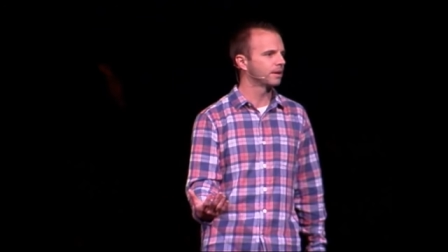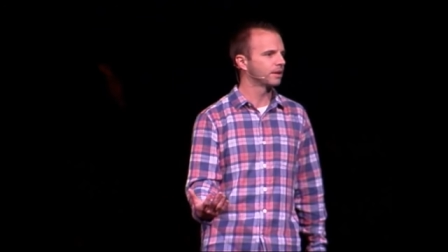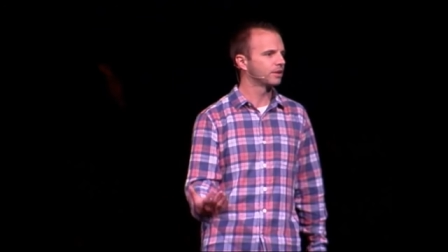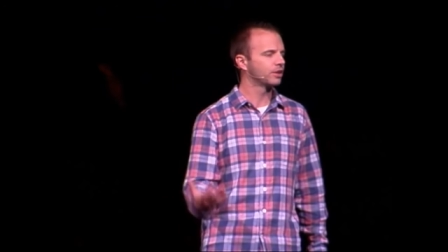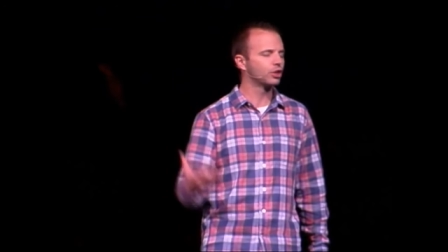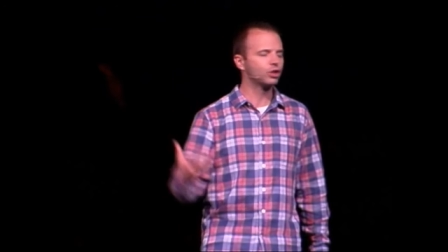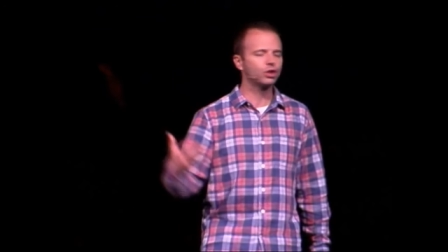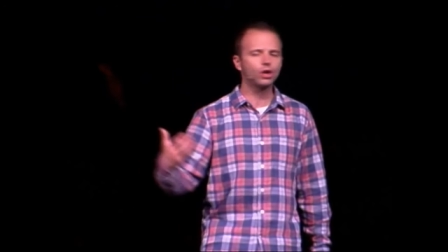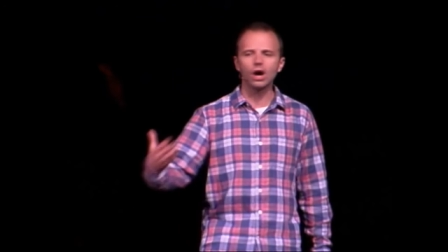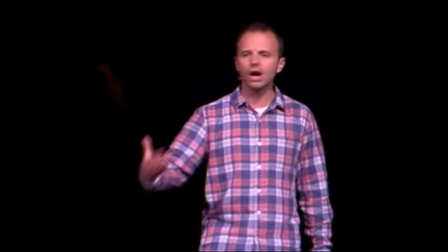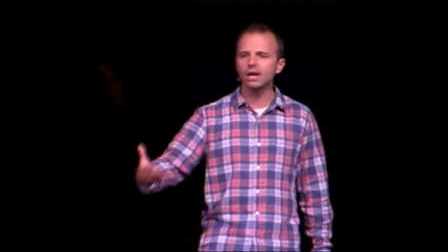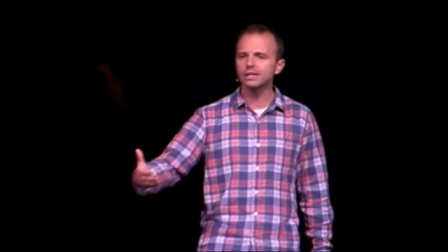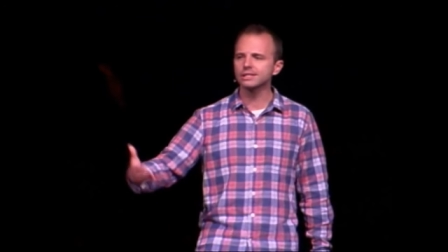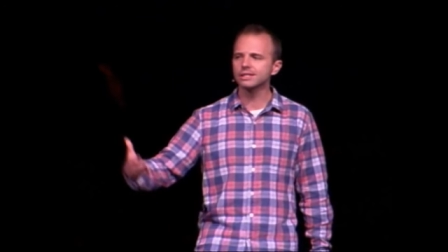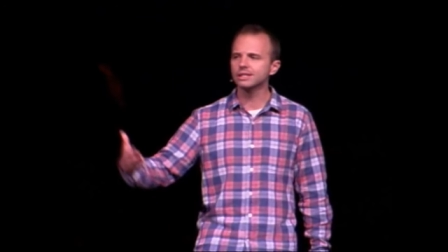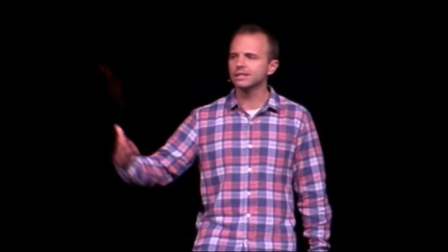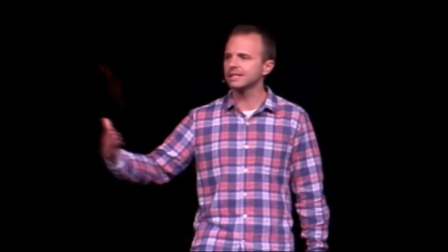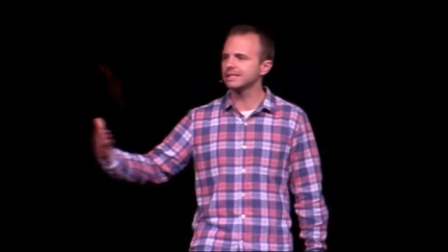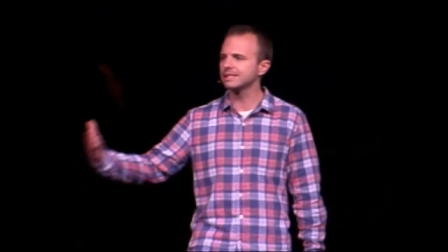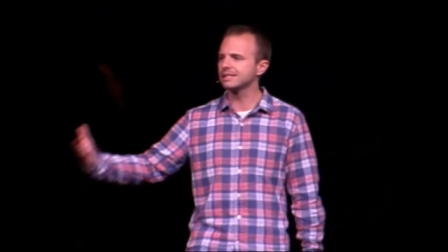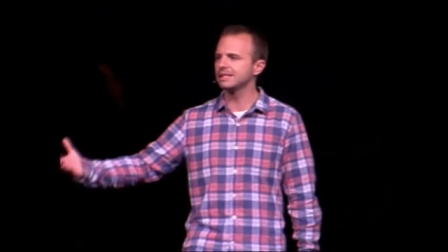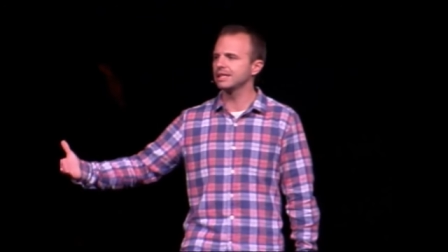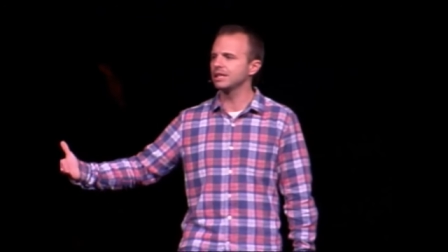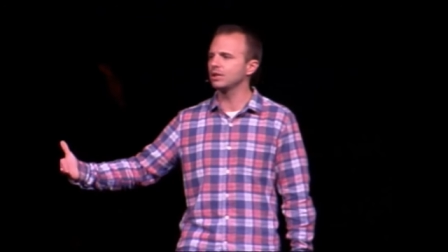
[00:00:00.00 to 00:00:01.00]
the
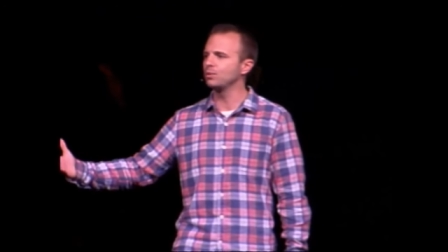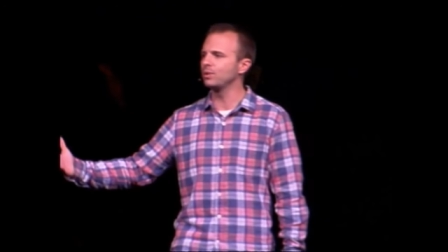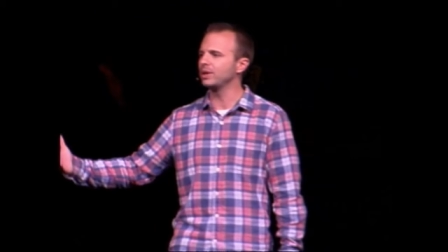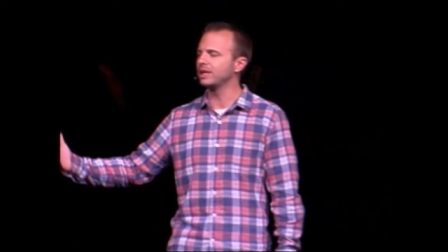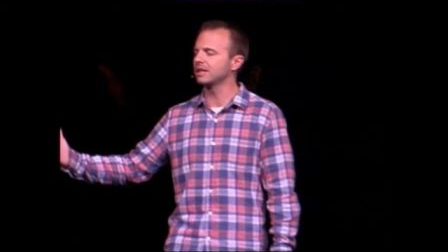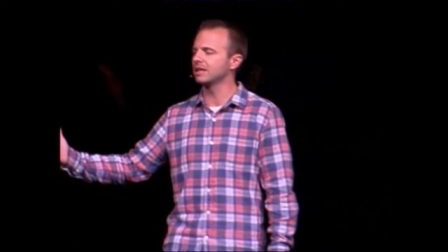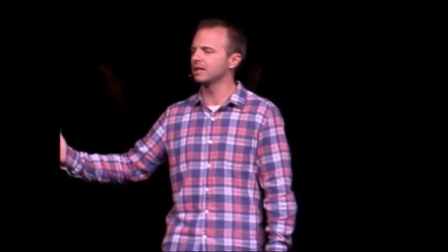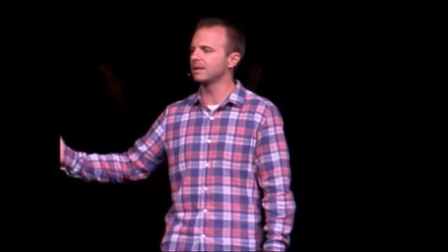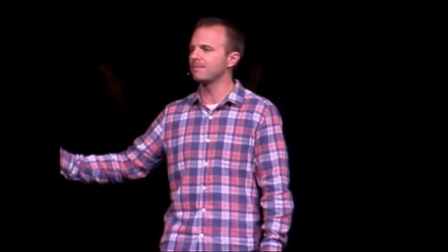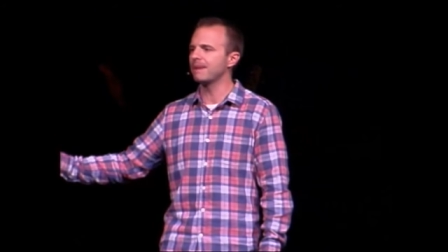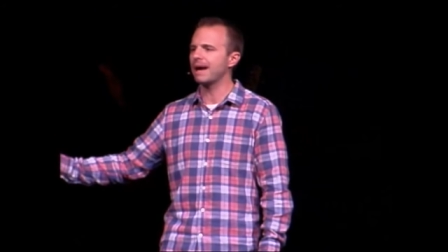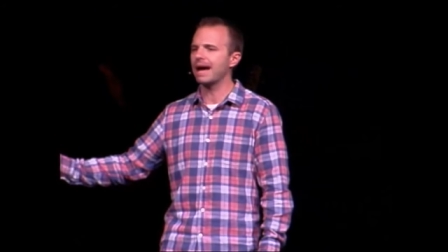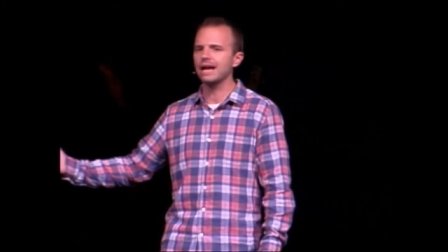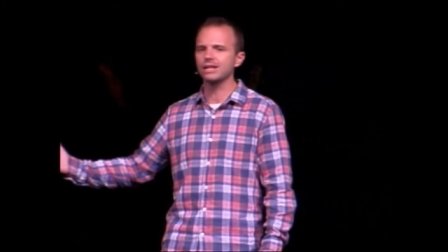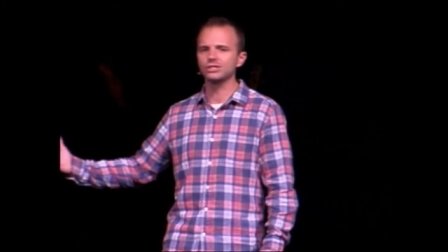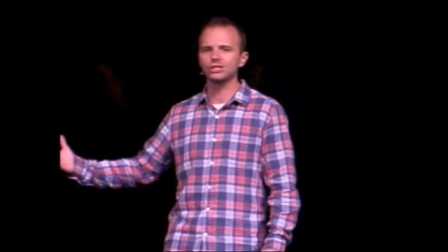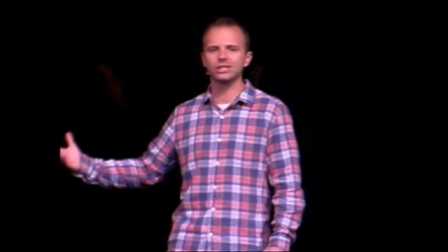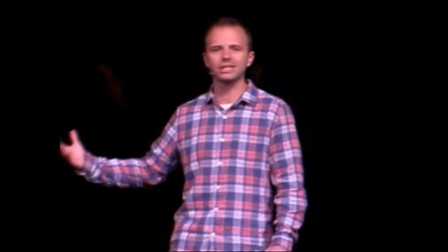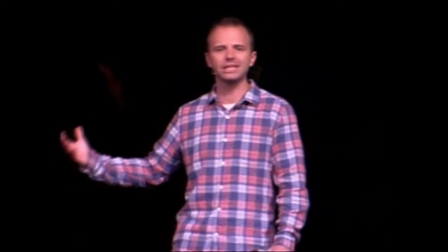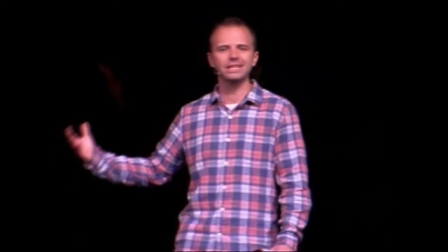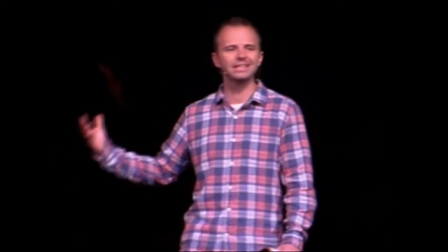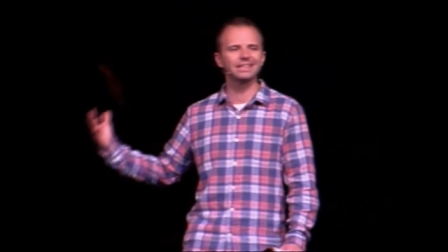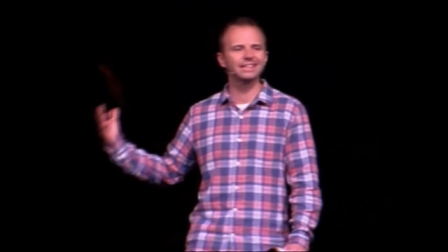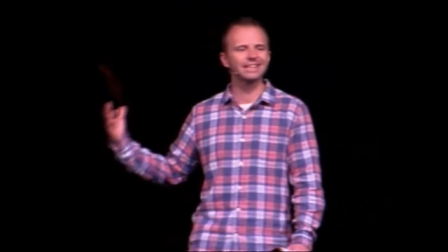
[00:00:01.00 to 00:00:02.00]
costliest thing we can
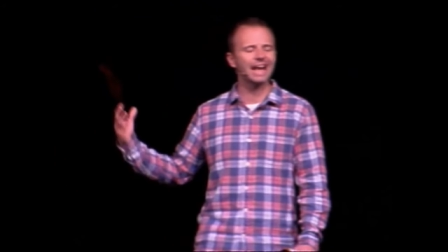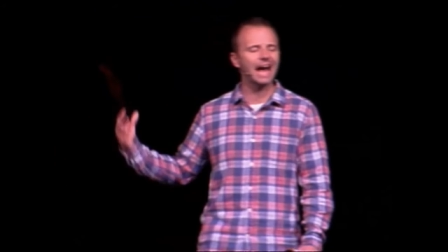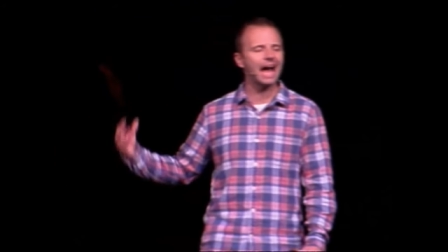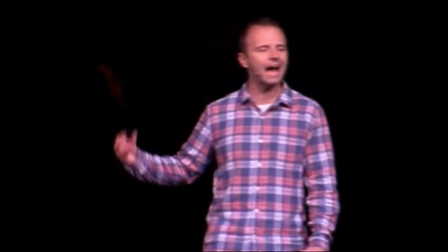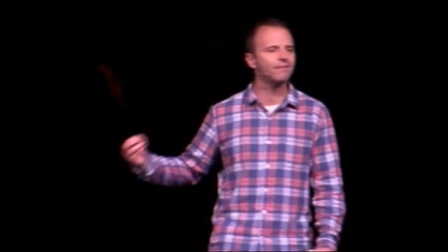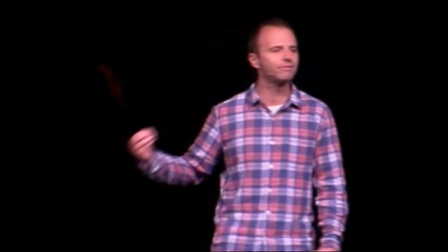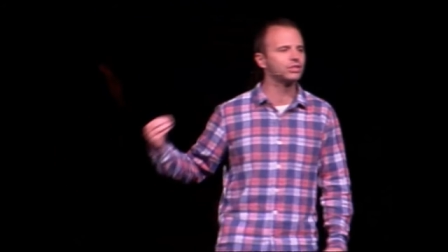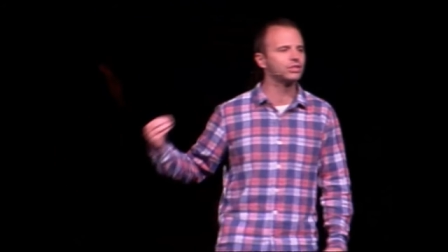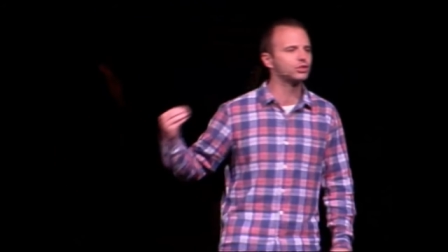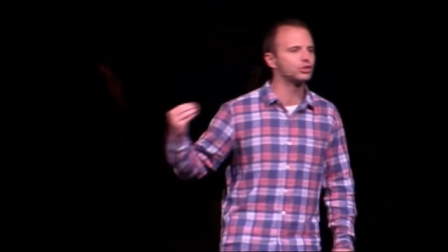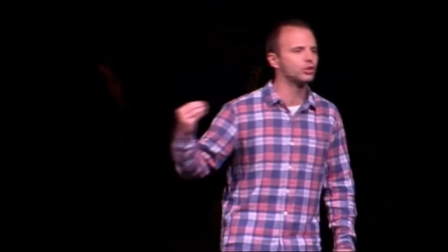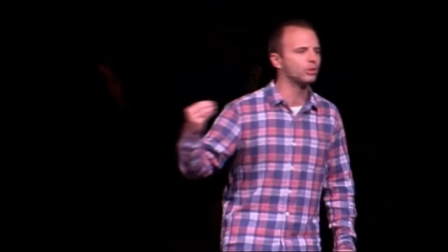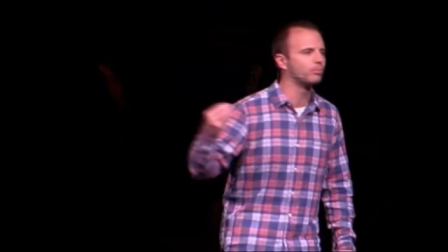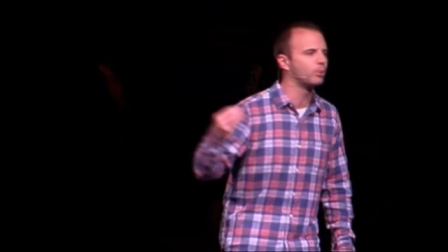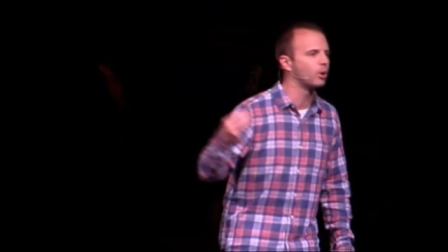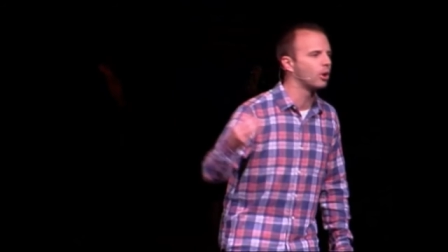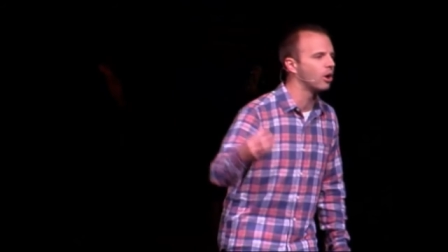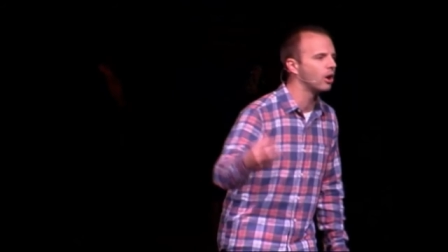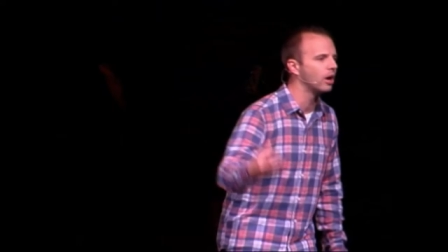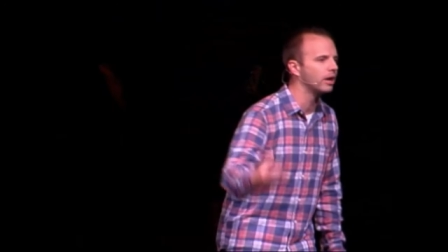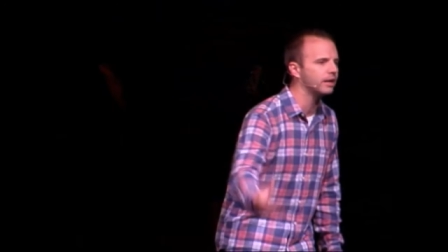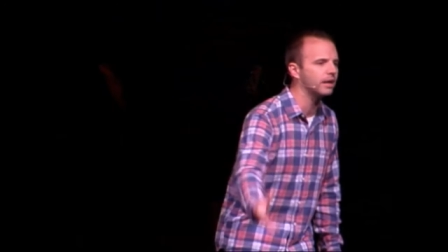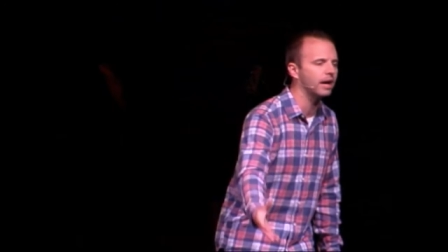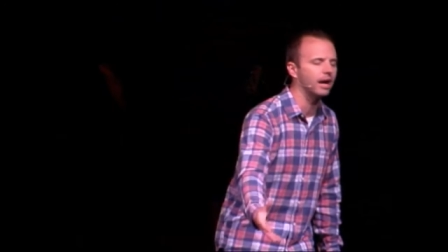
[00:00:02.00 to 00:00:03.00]
imagine, he lavished
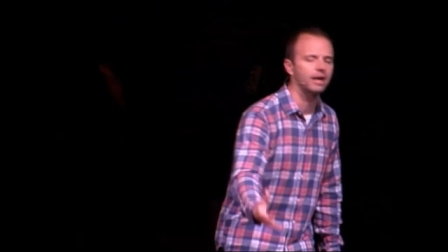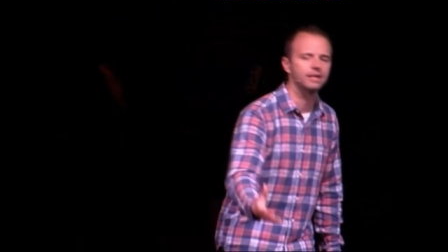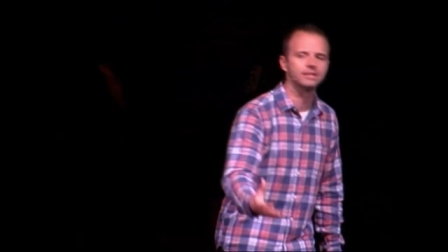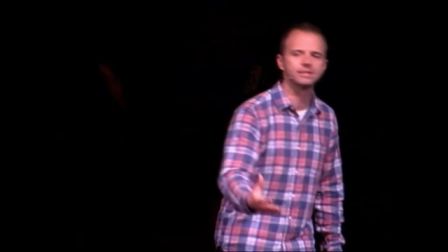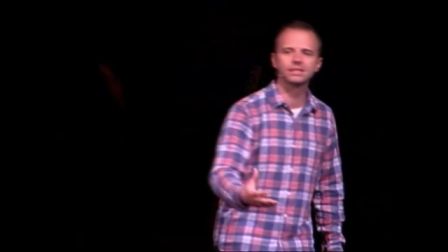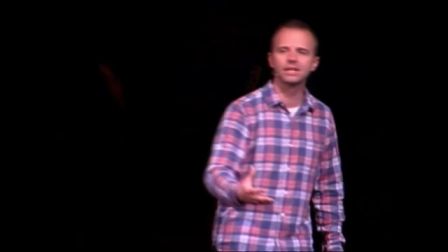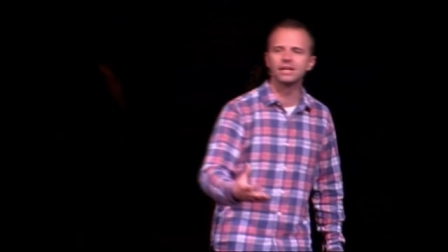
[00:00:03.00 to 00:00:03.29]
upon us.